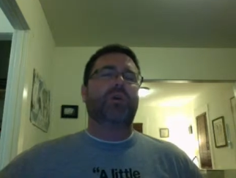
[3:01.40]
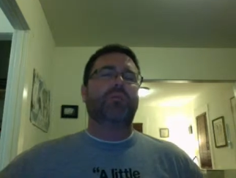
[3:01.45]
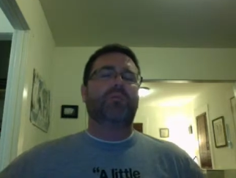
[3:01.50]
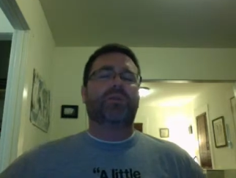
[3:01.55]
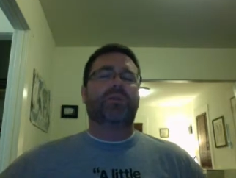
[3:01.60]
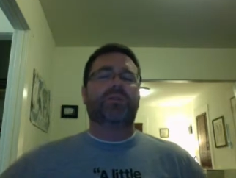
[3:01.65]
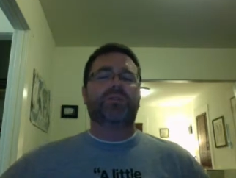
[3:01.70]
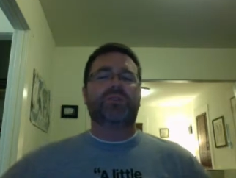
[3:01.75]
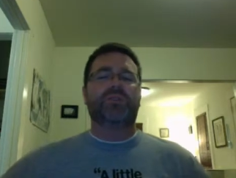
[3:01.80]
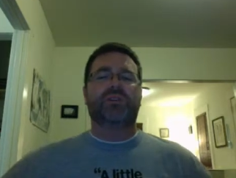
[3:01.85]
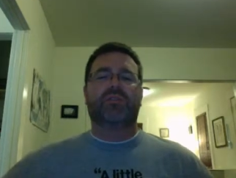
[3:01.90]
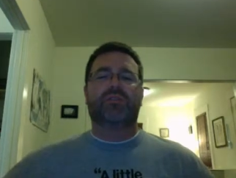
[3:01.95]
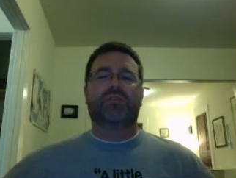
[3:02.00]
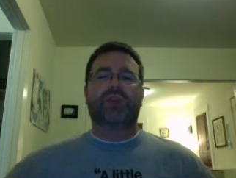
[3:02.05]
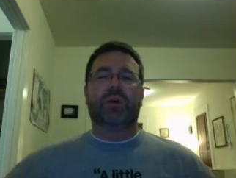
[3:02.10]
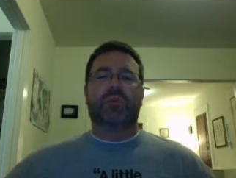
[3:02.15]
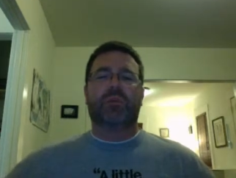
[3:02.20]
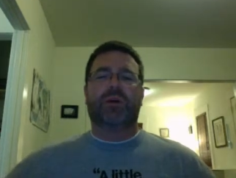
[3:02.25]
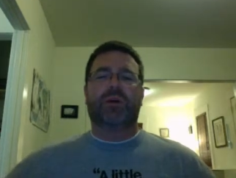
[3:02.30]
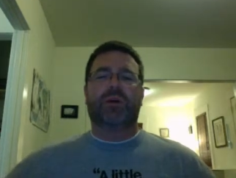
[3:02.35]
personal
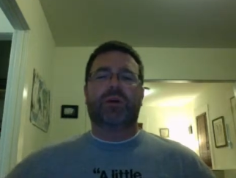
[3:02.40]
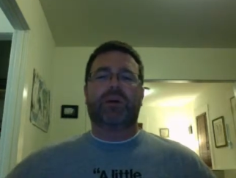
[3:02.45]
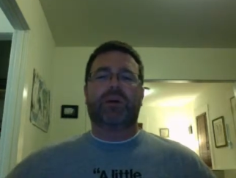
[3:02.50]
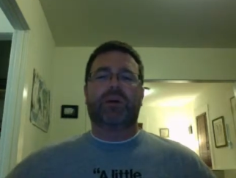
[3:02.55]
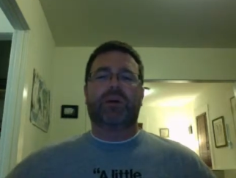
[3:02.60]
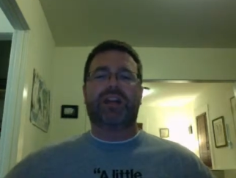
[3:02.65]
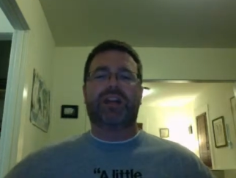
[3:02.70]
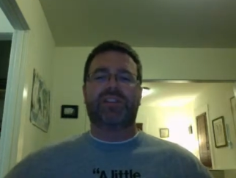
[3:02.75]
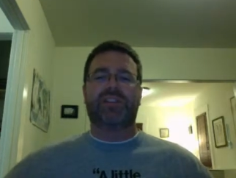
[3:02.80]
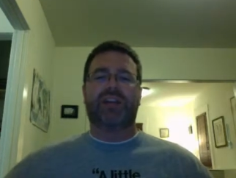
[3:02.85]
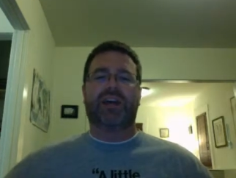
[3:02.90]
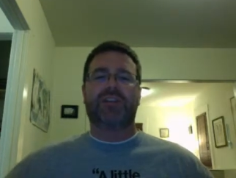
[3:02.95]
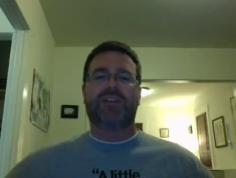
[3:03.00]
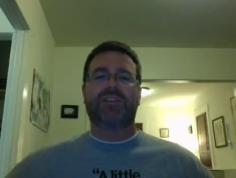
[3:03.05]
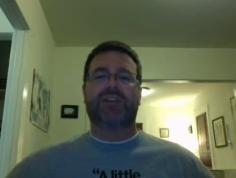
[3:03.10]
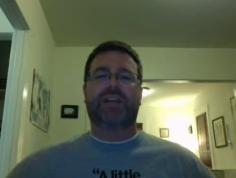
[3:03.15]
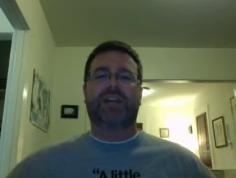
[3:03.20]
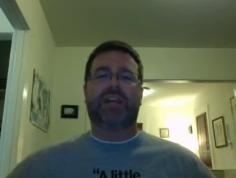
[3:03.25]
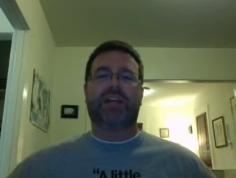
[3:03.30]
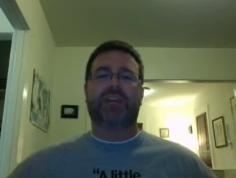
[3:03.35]
view about that as an
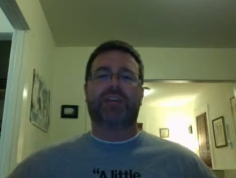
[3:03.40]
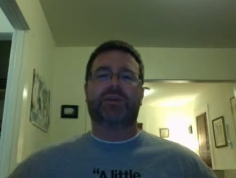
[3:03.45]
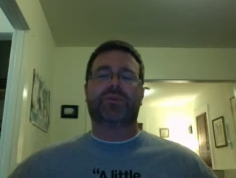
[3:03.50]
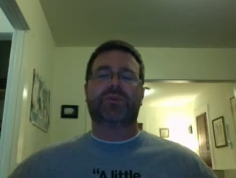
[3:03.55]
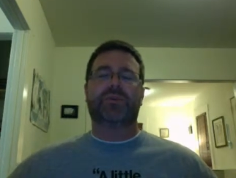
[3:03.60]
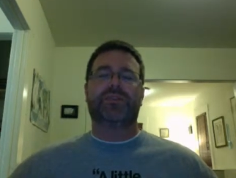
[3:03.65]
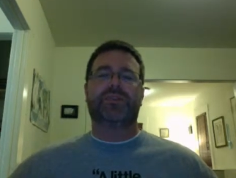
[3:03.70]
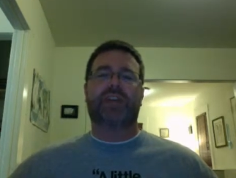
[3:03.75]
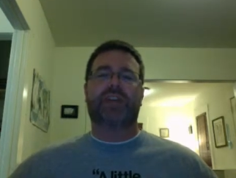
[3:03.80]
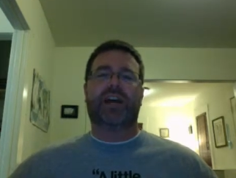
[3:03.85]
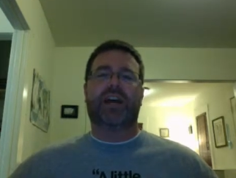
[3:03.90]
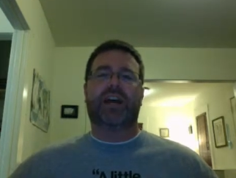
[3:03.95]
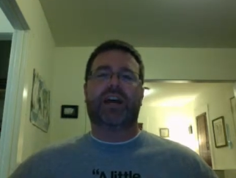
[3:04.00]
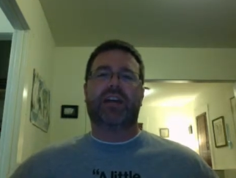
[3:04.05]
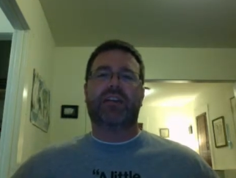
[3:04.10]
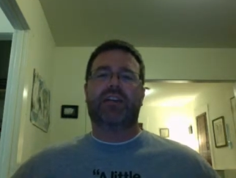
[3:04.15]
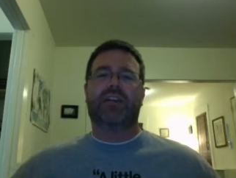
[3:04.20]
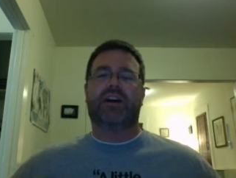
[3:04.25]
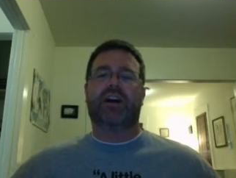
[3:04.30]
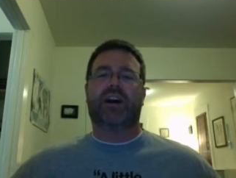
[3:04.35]
educator is
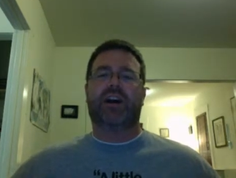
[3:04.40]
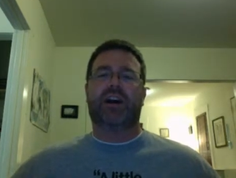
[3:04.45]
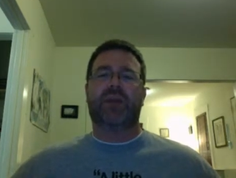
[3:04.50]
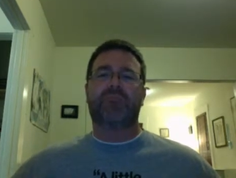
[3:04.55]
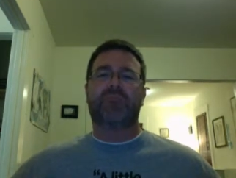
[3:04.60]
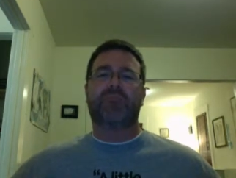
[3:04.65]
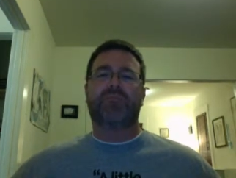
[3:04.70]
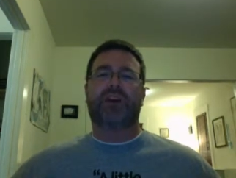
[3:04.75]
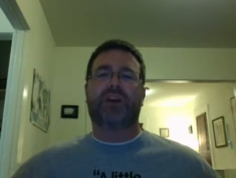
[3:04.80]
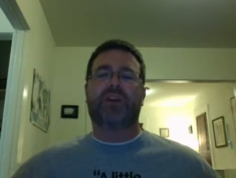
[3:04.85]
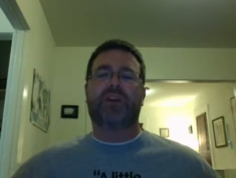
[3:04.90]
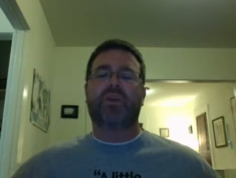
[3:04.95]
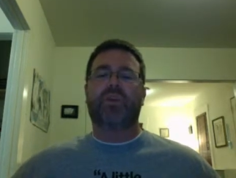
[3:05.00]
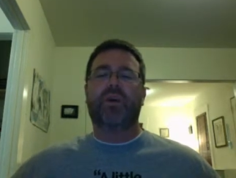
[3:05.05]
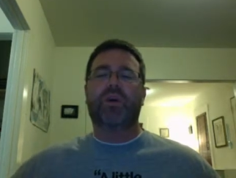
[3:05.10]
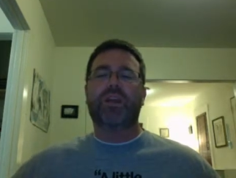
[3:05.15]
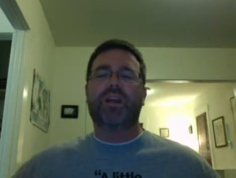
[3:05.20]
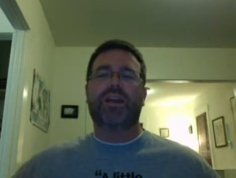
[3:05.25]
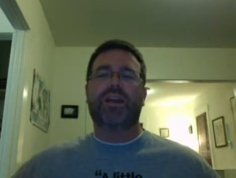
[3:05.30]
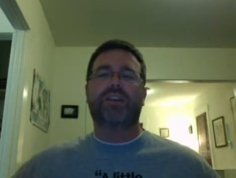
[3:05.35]
that on the
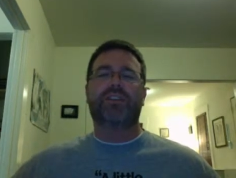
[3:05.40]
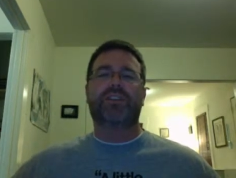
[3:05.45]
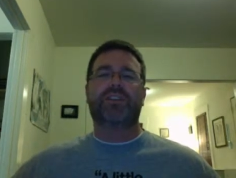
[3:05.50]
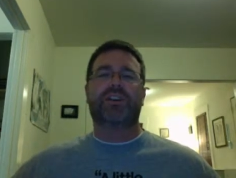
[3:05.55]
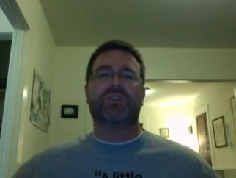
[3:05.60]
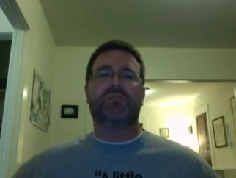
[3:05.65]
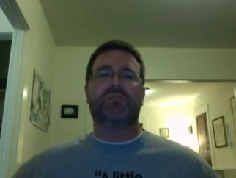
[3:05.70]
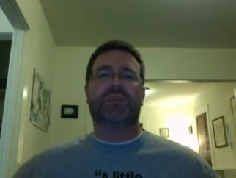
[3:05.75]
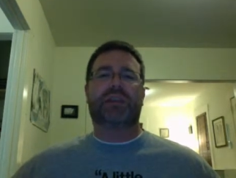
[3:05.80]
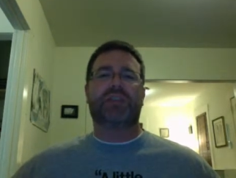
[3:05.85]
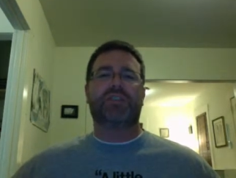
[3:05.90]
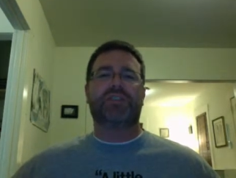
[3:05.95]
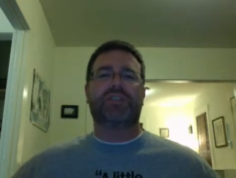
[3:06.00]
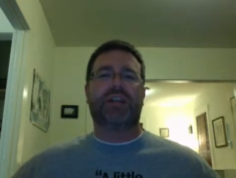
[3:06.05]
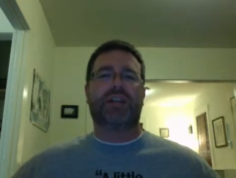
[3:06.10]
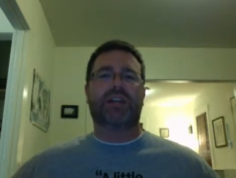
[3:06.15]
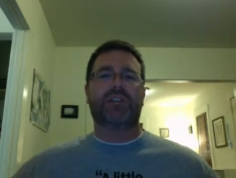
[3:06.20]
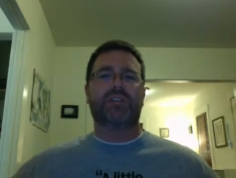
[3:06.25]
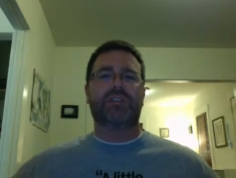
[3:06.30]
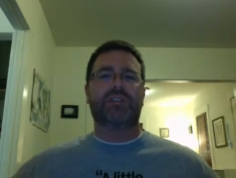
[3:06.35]
one hand it does make
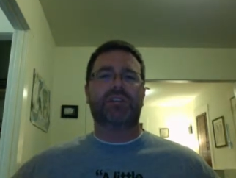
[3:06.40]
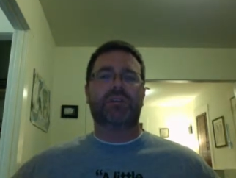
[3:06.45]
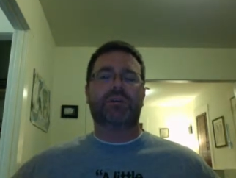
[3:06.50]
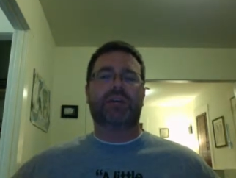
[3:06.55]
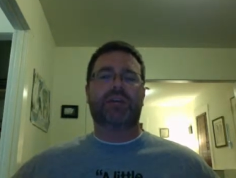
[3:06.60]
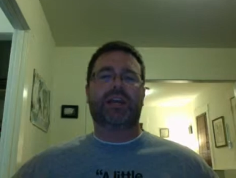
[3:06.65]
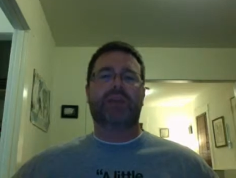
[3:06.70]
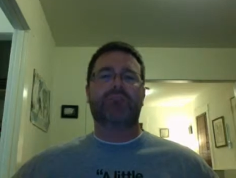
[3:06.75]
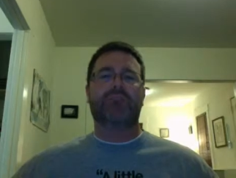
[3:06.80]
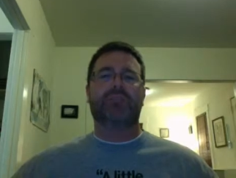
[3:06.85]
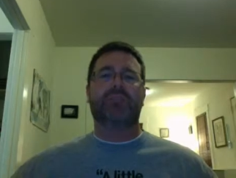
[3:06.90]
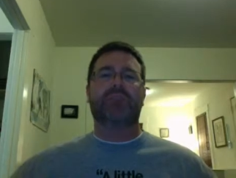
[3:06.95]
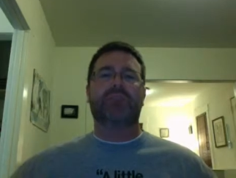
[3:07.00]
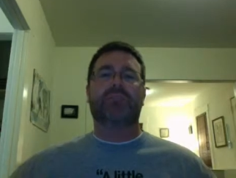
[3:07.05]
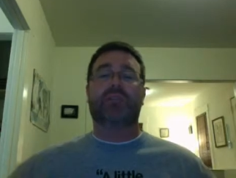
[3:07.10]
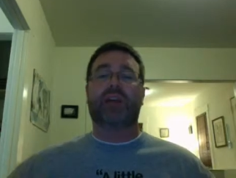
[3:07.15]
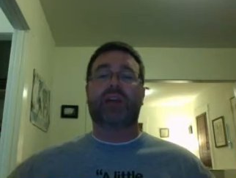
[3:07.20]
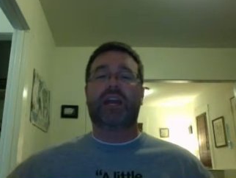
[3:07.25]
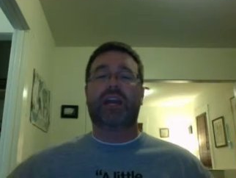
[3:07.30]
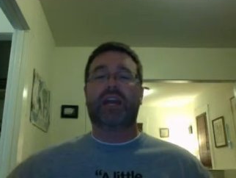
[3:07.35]
sense, so you can't be
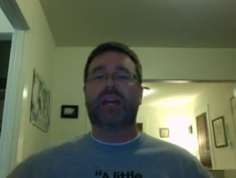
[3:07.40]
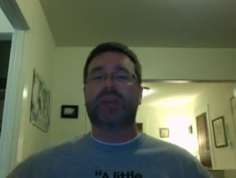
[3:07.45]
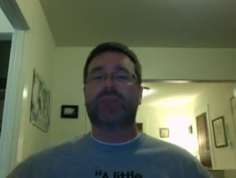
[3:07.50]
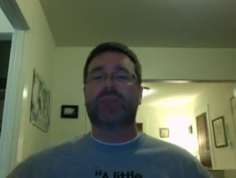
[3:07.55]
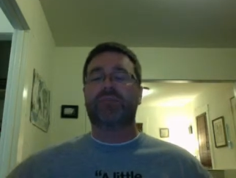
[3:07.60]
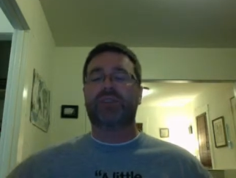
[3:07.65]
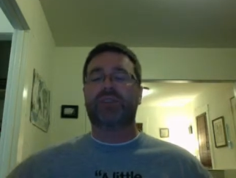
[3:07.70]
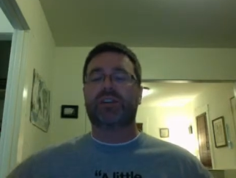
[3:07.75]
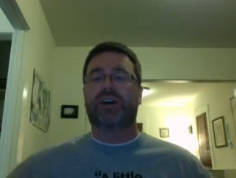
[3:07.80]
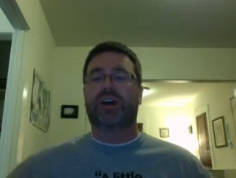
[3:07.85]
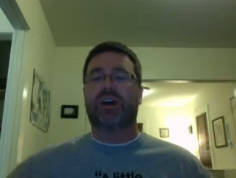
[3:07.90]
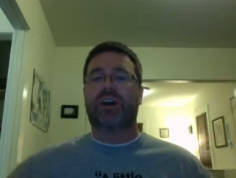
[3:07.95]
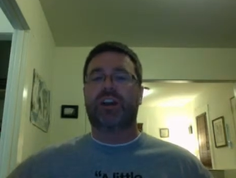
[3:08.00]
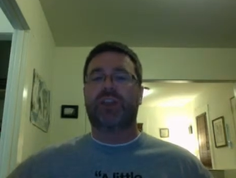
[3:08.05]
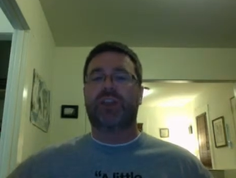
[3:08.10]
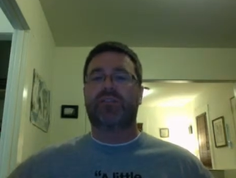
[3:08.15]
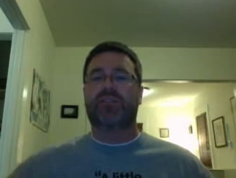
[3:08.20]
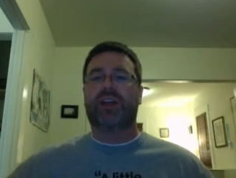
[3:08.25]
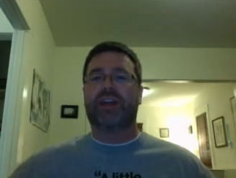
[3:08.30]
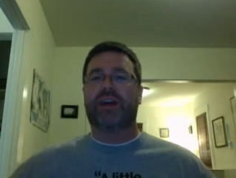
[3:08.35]
blamed
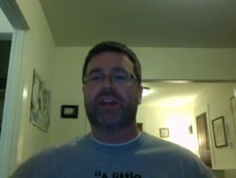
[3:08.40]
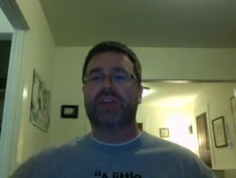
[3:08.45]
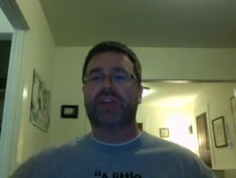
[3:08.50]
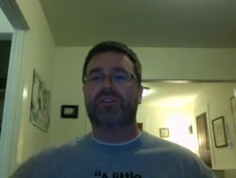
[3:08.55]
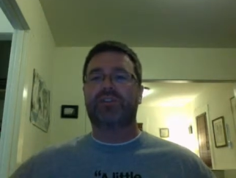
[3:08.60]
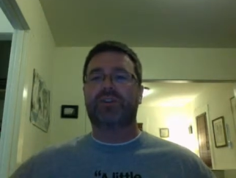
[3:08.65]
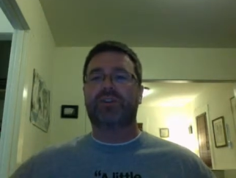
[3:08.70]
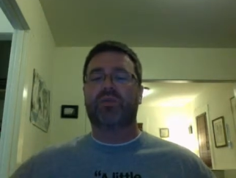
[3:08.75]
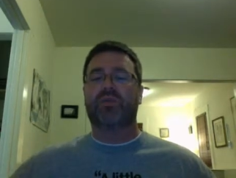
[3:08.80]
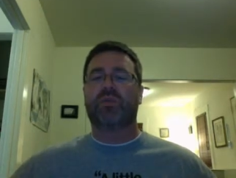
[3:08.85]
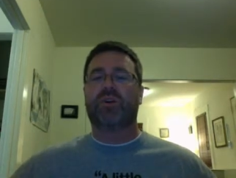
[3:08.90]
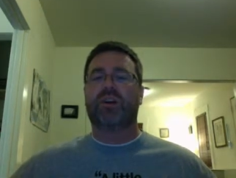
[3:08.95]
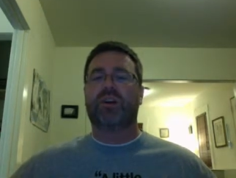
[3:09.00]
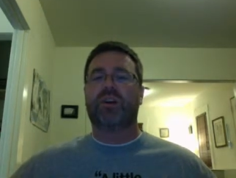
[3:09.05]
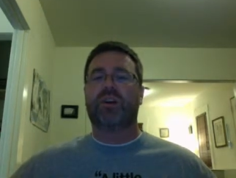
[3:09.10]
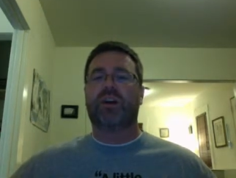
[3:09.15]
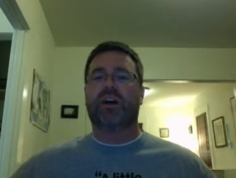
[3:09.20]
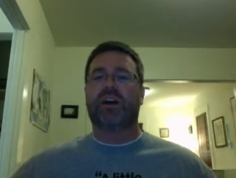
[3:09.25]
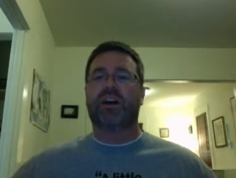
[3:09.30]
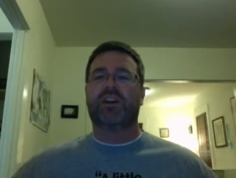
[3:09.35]
if that is
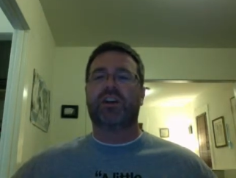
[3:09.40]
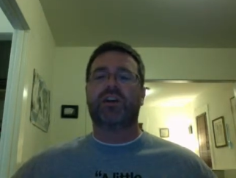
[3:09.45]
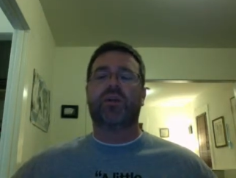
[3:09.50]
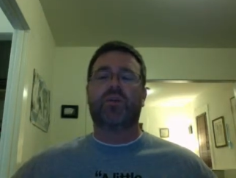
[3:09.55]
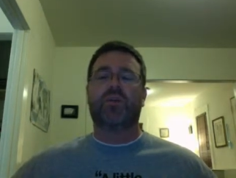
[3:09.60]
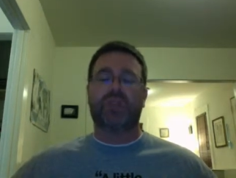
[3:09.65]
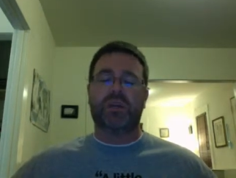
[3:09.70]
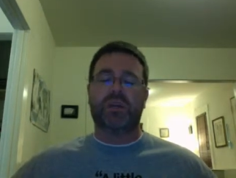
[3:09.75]
your goal.